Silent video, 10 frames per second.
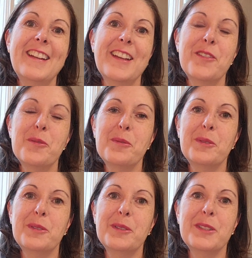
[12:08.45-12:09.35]
I
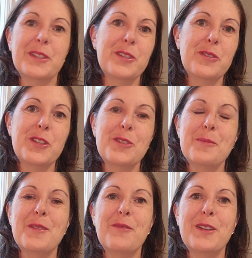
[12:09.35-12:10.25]
Googled on
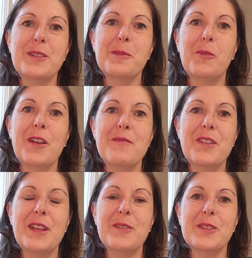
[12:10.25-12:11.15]
YouTube and found some great
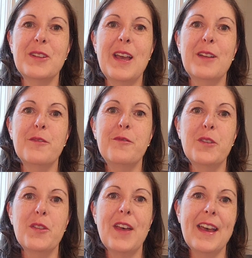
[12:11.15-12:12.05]
videos on how to
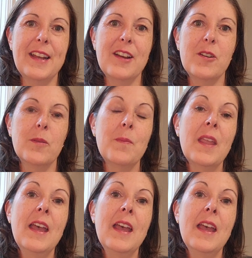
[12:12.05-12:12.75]
fill that out.